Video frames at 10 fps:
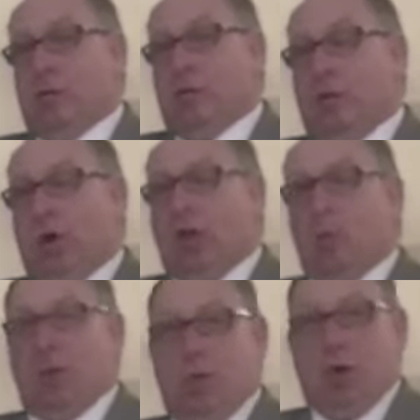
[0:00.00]
working
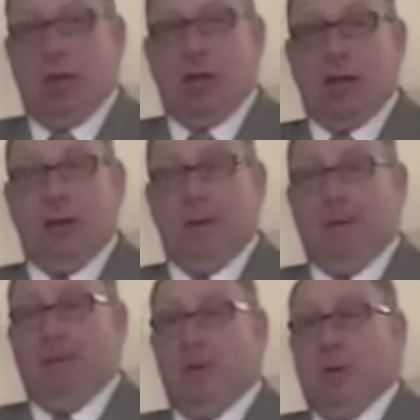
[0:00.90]
with one another,
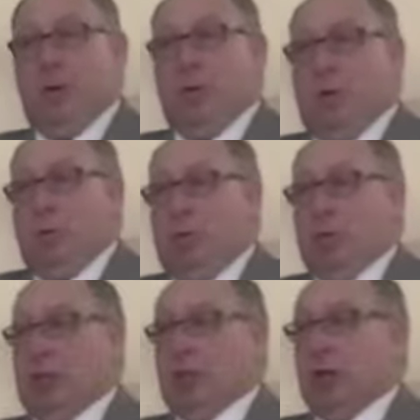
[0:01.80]
when we
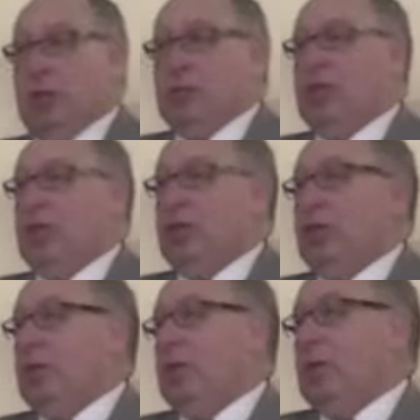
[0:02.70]
saw the teachers
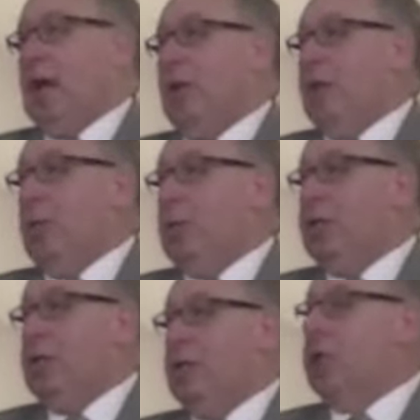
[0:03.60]
and how they were
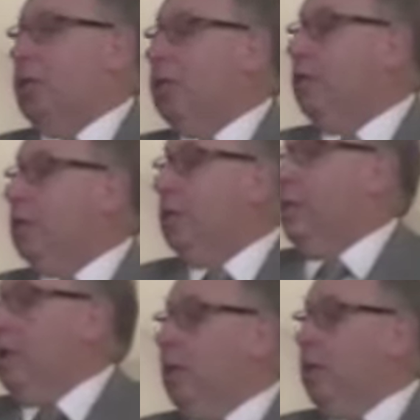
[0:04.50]
teaching,
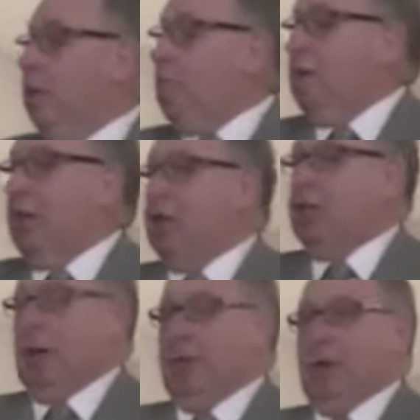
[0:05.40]
the methods
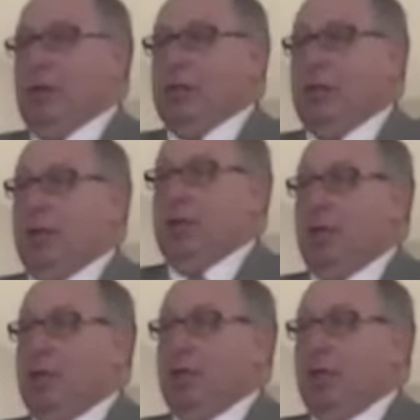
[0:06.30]
they were using,
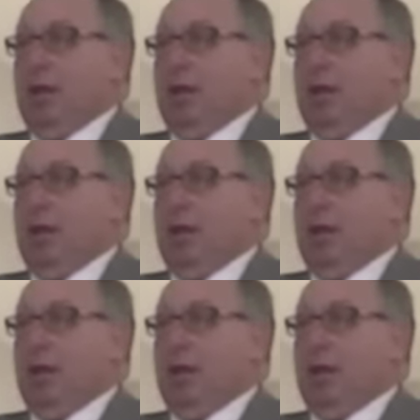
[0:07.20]
the